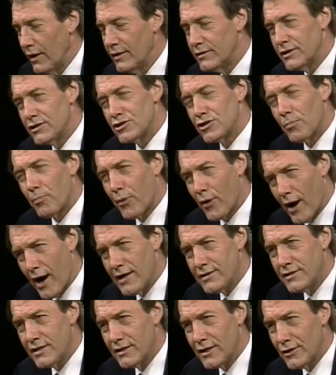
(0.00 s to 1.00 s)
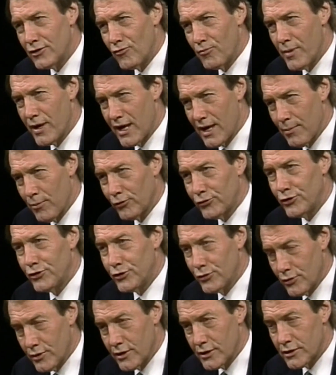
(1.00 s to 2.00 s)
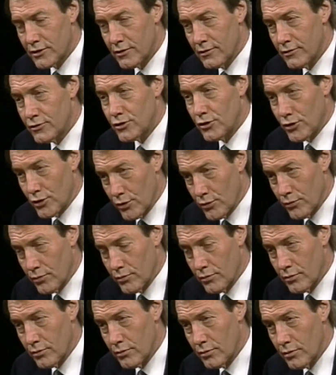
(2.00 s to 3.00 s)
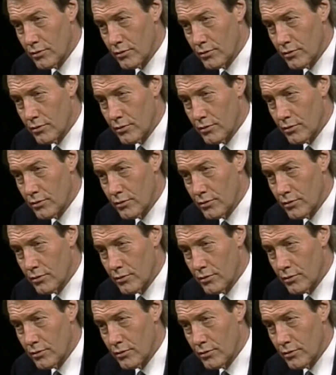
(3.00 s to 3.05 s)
Is it surprising that you've been able to do this to you?